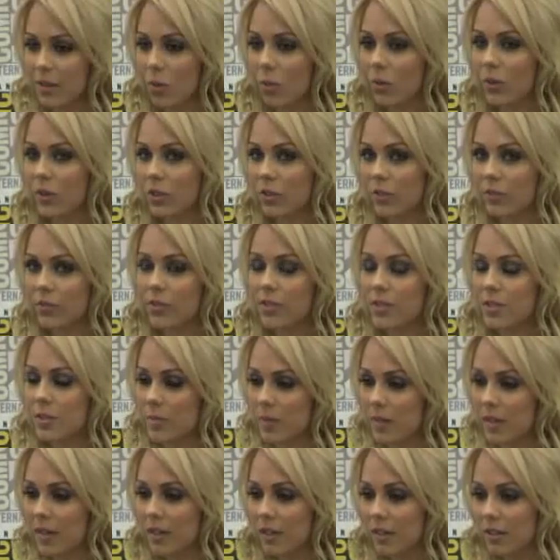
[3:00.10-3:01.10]
when you first
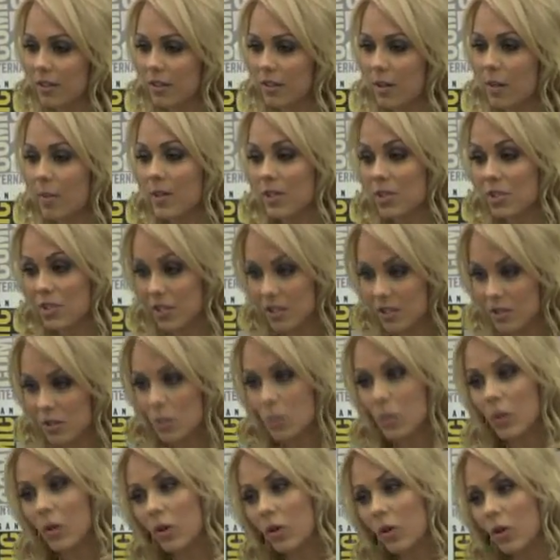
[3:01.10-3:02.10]
meet her, I mean, she is
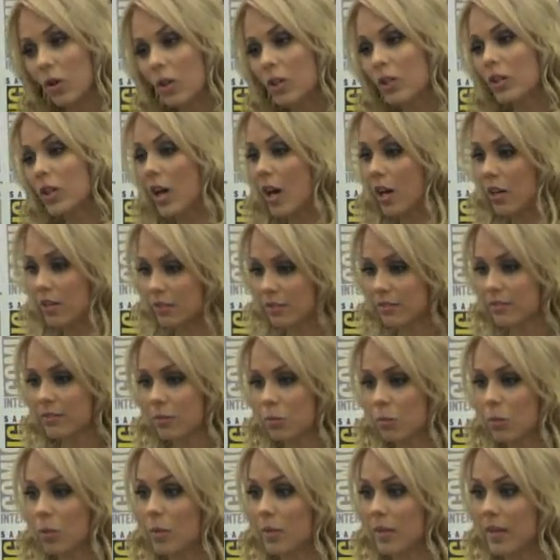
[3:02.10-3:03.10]
Supergirl, not
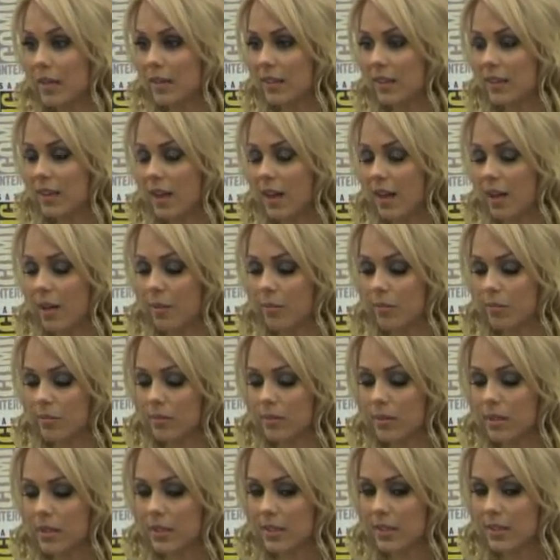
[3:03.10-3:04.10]
woman.
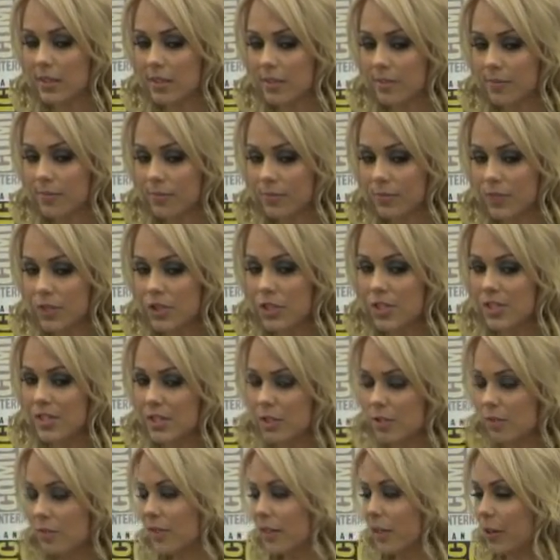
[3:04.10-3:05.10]
She's
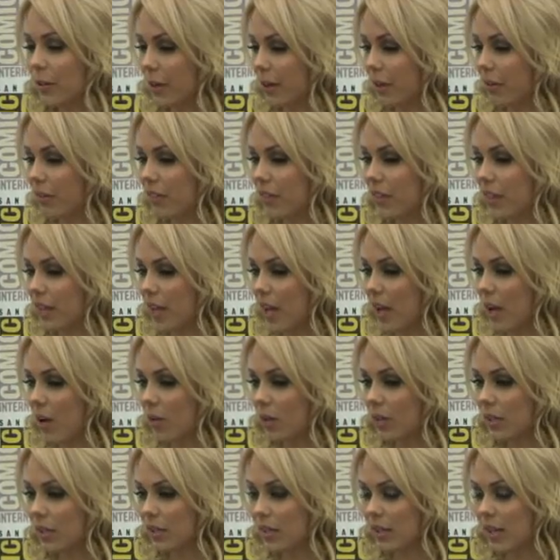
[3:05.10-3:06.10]
still figuring everything
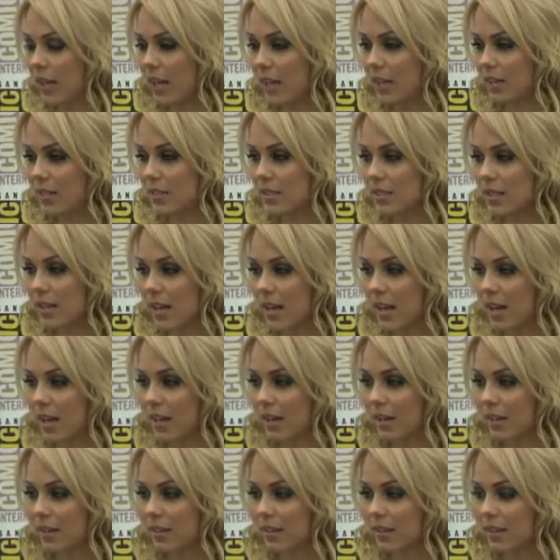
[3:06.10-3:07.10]
out and
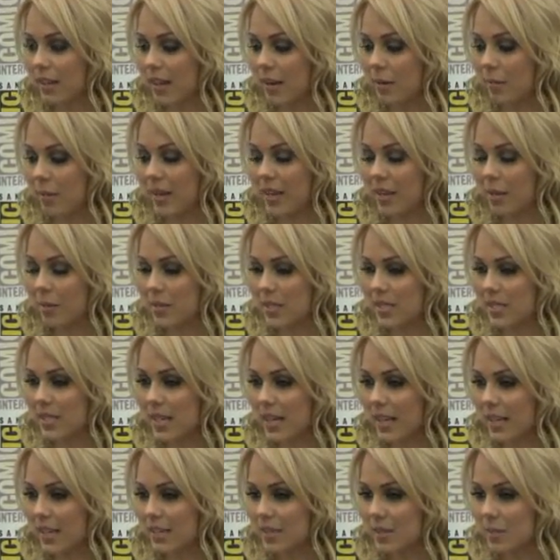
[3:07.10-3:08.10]
making
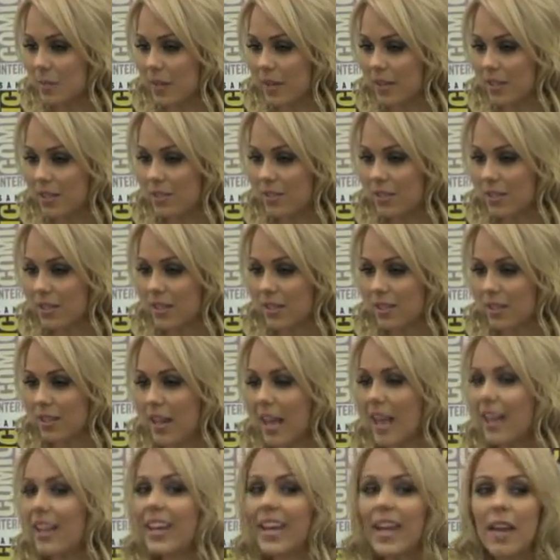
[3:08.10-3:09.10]
mistakes. But
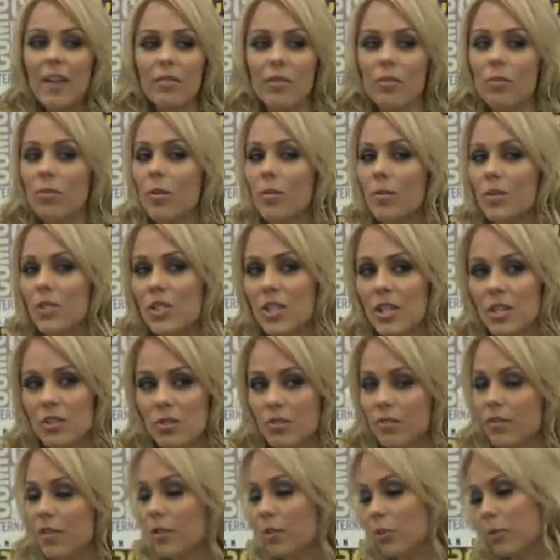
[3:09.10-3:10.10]
like every woman, she has
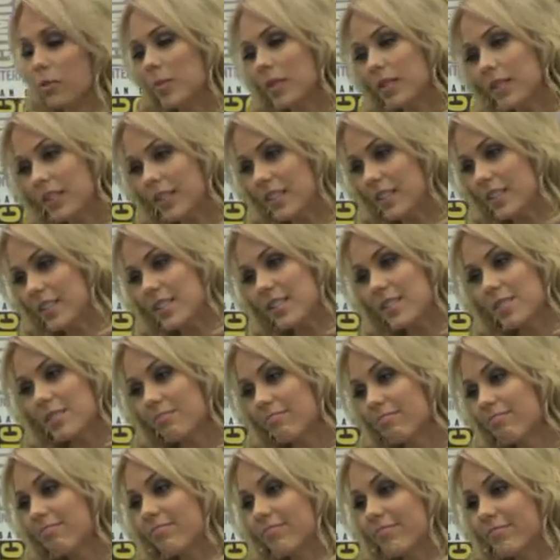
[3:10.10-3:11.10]
her vulnerabilities.
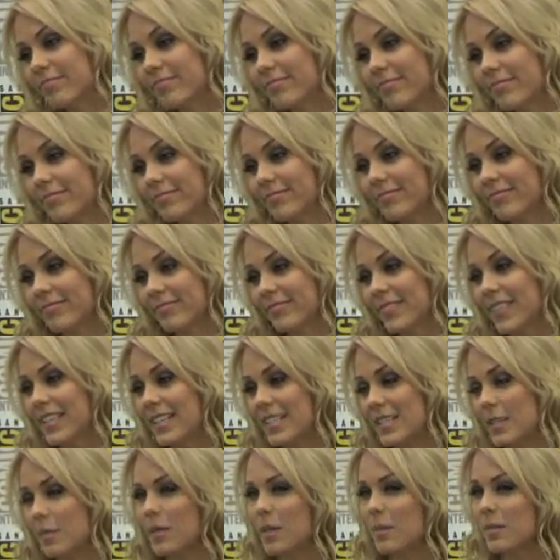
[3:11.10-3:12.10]

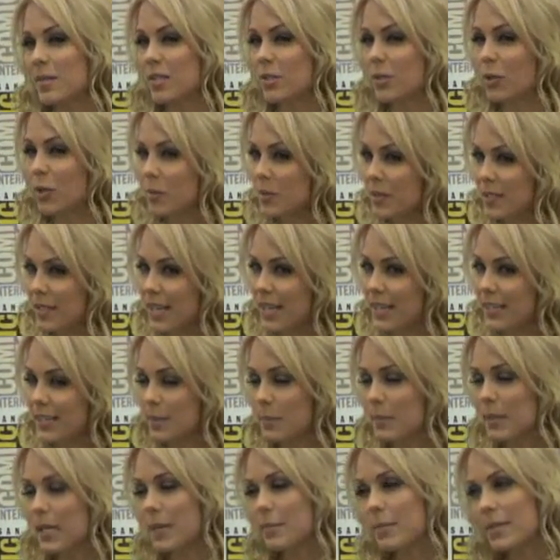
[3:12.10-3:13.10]
Sometimes it's kryptonite,
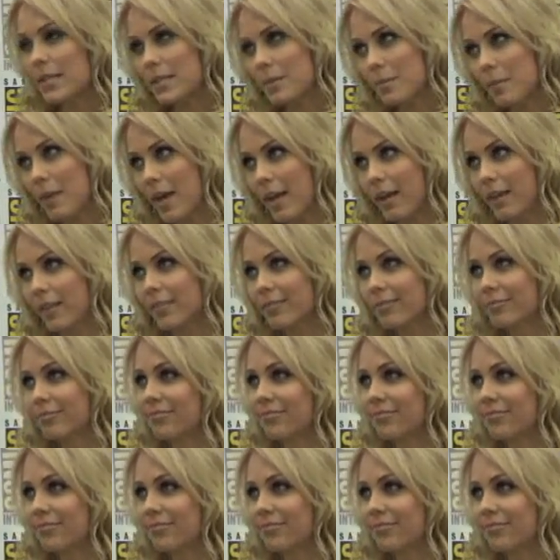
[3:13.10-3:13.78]
sometimes it's men.